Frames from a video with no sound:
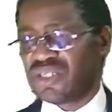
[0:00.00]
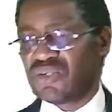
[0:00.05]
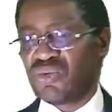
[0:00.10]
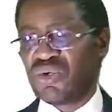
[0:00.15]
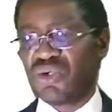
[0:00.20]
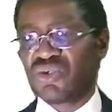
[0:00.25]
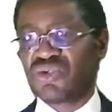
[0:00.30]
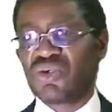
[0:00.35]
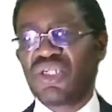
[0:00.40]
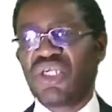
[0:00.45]
We
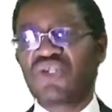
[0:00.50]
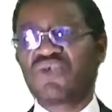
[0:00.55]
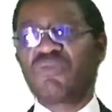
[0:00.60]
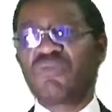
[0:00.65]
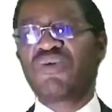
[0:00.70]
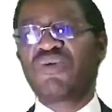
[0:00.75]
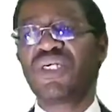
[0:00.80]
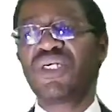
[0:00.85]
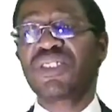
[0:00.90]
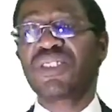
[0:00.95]
also need to
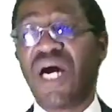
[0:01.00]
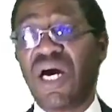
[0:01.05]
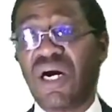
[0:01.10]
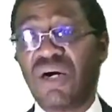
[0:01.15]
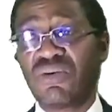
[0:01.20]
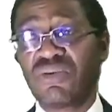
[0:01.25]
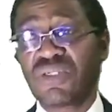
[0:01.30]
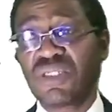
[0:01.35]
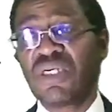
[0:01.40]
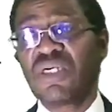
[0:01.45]
bring
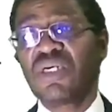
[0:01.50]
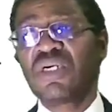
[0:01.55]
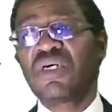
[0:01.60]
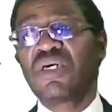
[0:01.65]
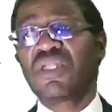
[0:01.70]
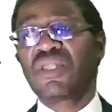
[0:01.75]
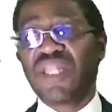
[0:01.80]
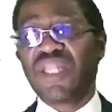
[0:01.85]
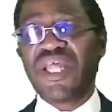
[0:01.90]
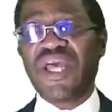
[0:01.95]
down
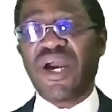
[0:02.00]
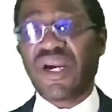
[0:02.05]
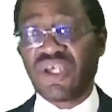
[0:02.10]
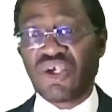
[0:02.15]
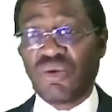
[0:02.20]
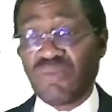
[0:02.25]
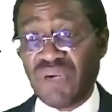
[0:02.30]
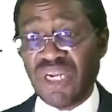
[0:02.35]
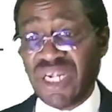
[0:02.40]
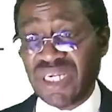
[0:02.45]
the
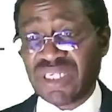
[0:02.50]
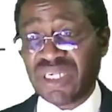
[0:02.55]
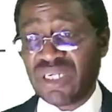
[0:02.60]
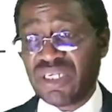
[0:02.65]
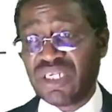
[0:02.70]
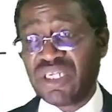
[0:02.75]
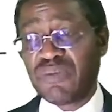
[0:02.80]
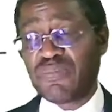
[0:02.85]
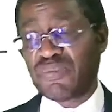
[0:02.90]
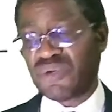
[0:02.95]
accumulated
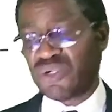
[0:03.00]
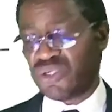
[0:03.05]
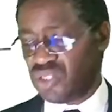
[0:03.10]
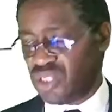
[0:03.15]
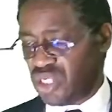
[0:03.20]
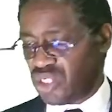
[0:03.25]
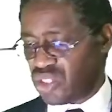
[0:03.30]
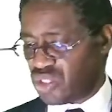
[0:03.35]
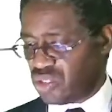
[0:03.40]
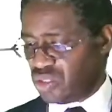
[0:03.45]

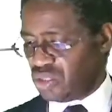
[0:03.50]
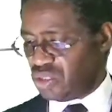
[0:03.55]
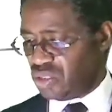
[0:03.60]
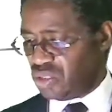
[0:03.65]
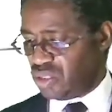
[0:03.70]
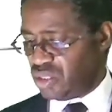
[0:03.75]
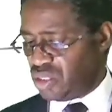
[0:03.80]
depreciation